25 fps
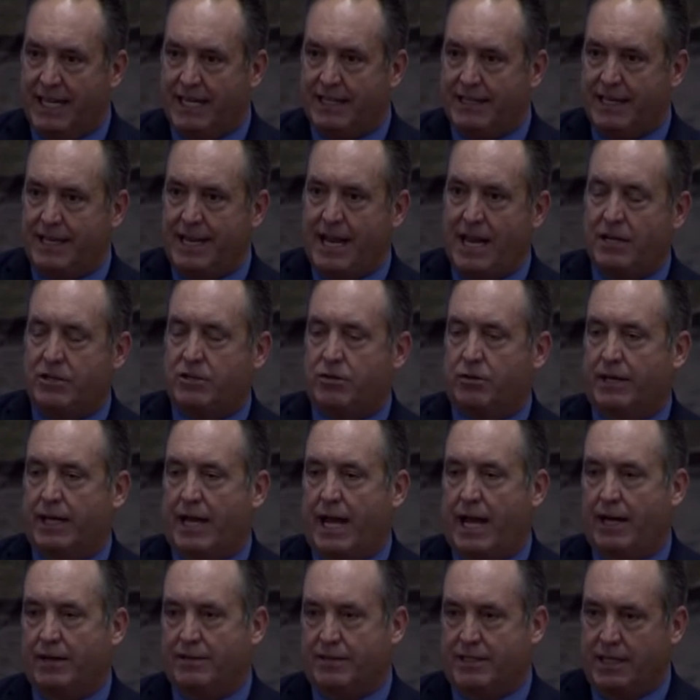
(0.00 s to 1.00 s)
get the natural
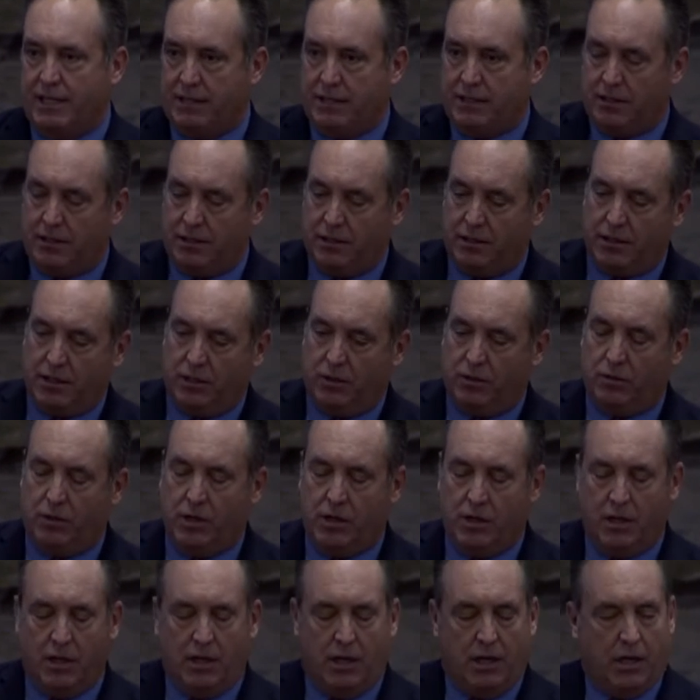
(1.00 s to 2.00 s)
gas, get
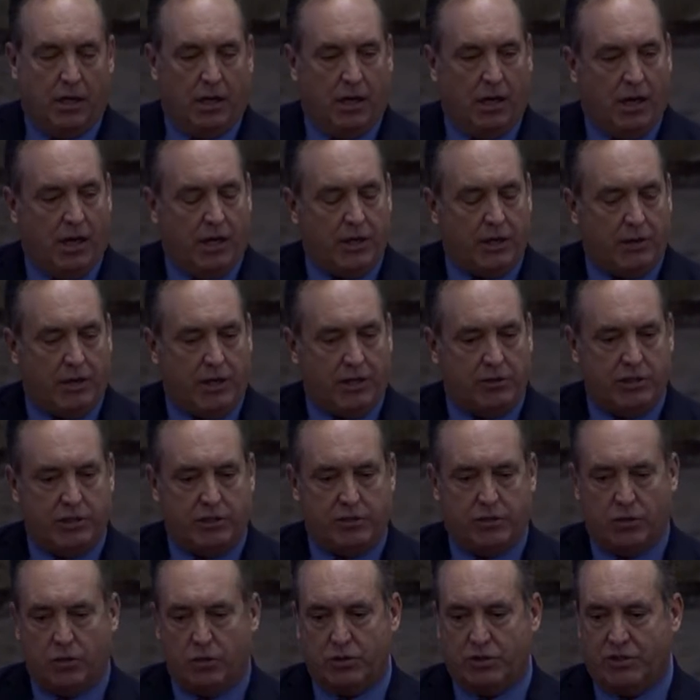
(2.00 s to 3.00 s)
the other
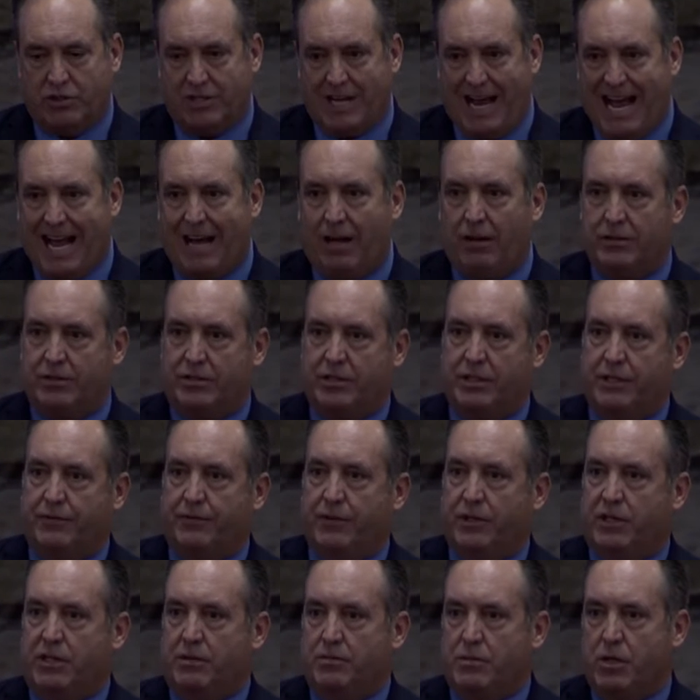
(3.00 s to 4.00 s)
energy sources out to
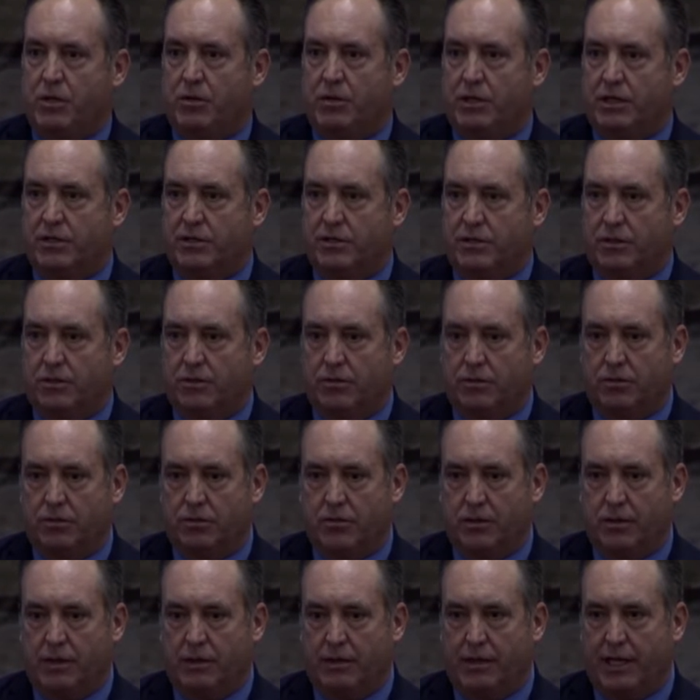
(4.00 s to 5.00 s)
different communities
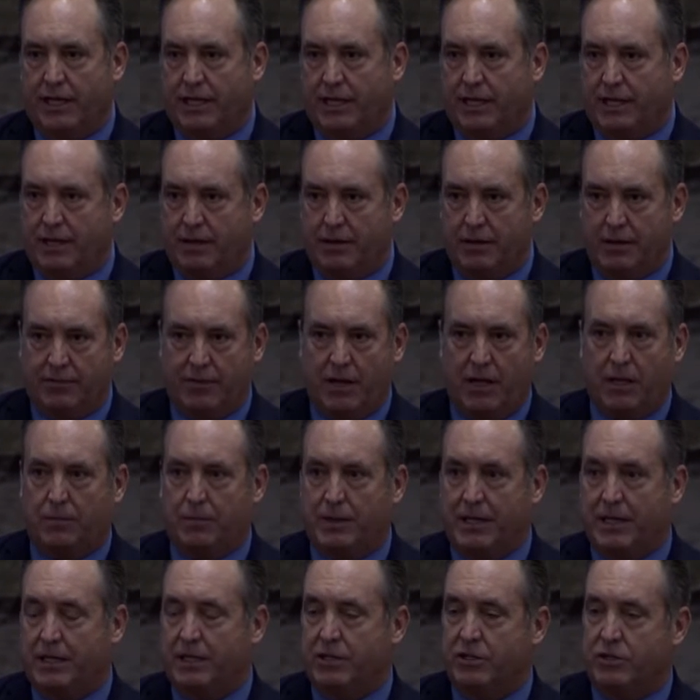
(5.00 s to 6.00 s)
so that they can
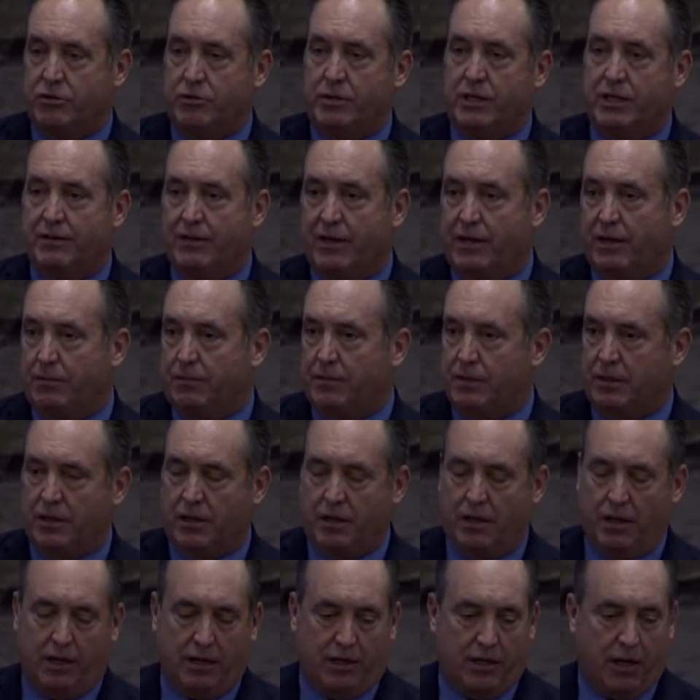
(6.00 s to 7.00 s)
develop industry,
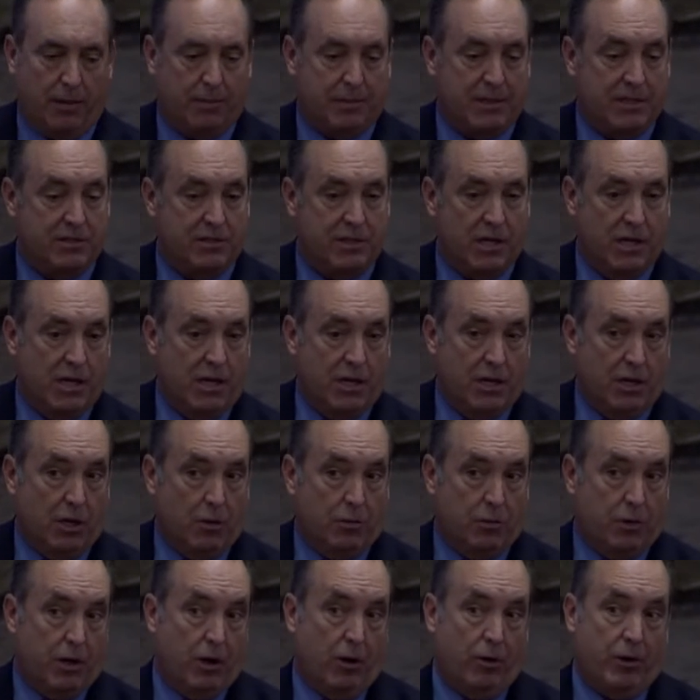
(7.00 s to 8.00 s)
develop companies.
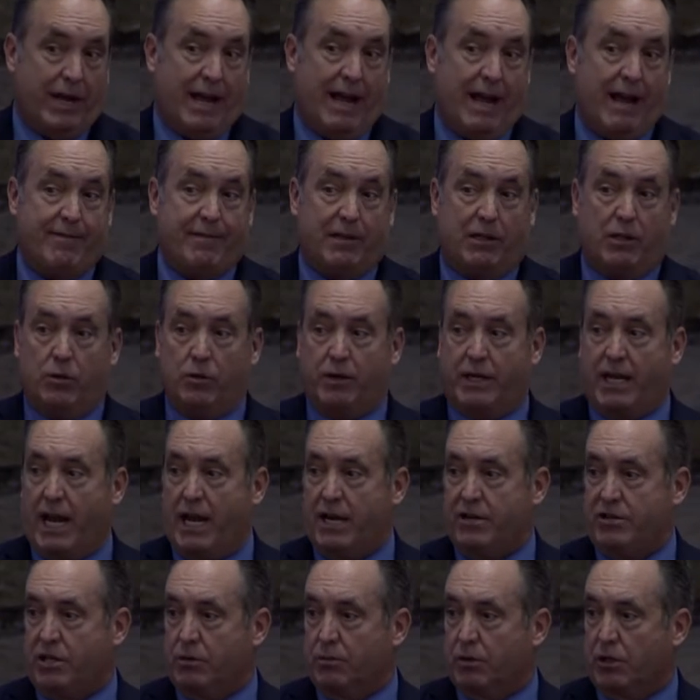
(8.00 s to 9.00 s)
We already have the
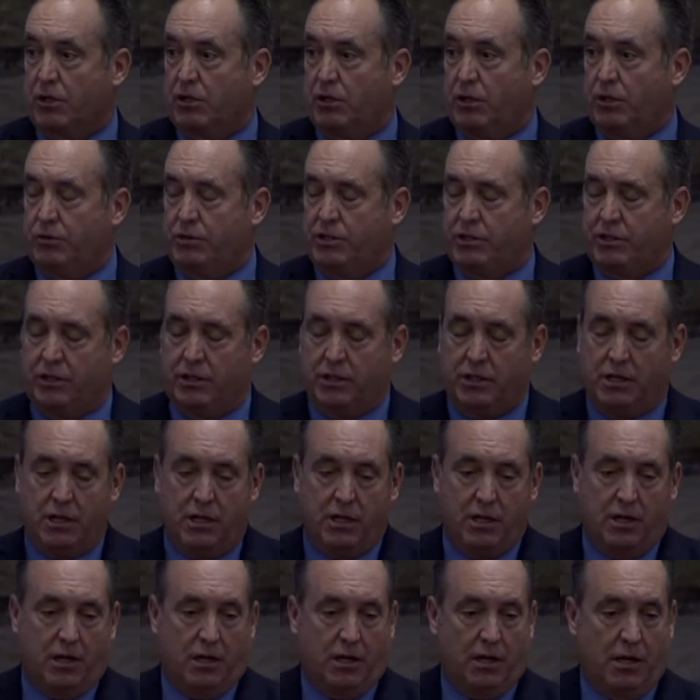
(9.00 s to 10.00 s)
location. We're close to
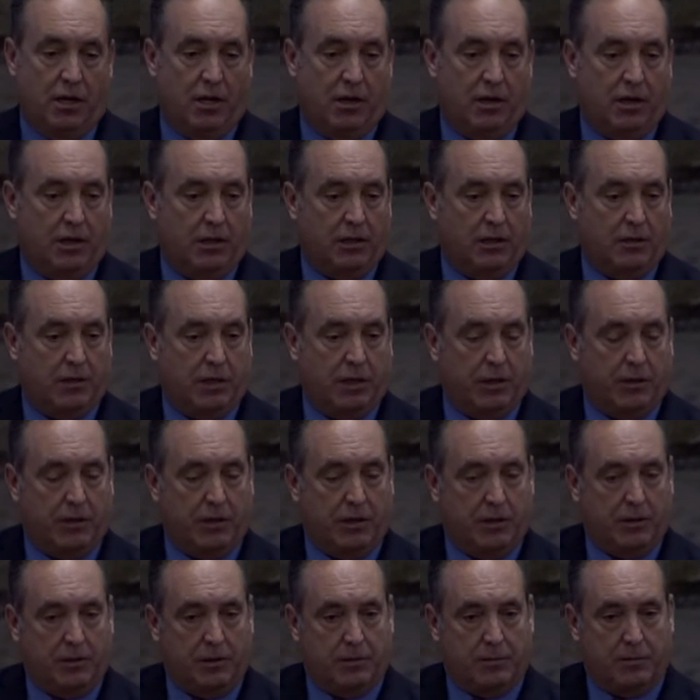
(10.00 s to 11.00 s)

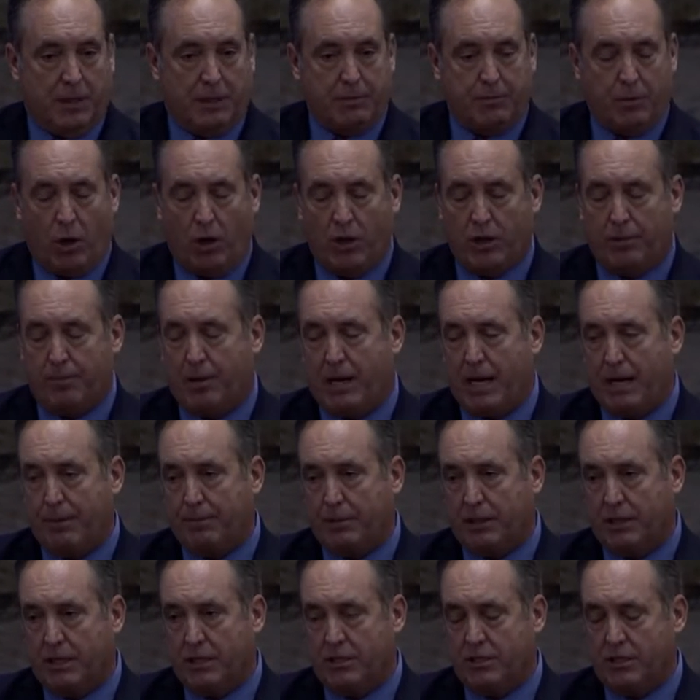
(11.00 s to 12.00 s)
the big part of the
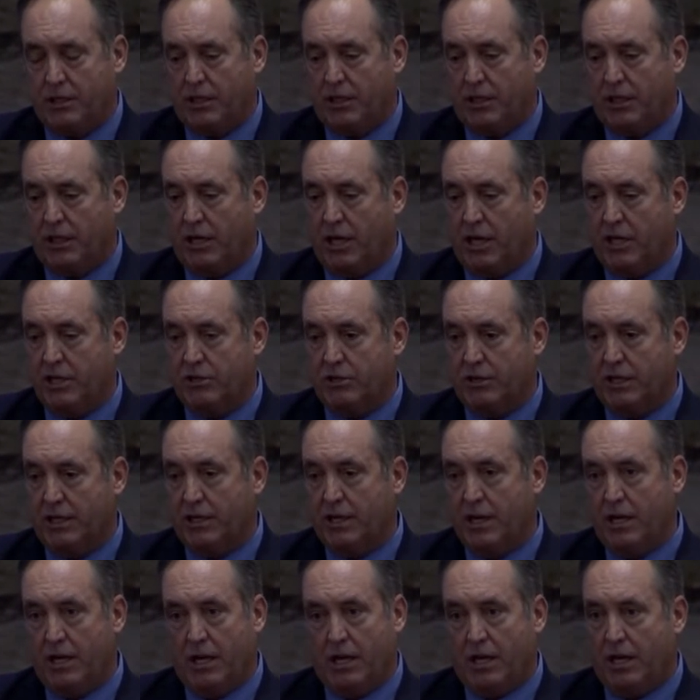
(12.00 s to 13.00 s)
population in the
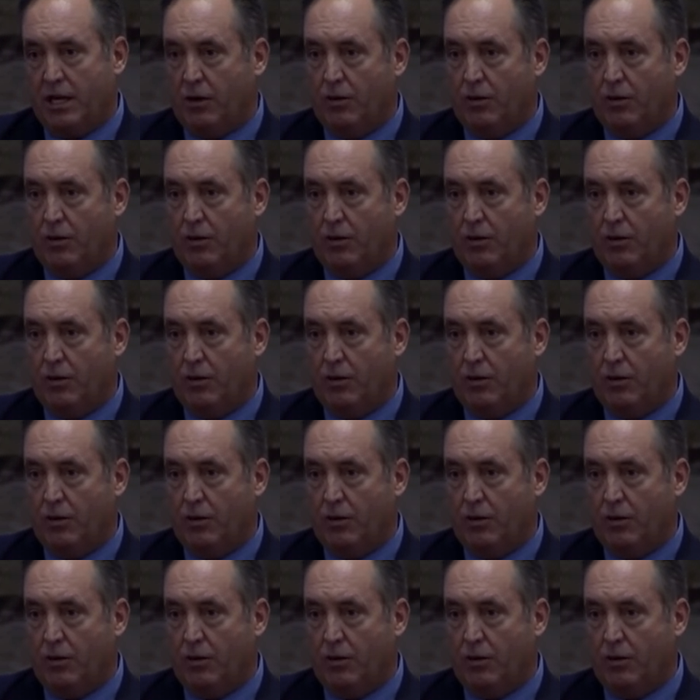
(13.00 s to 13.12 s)
country.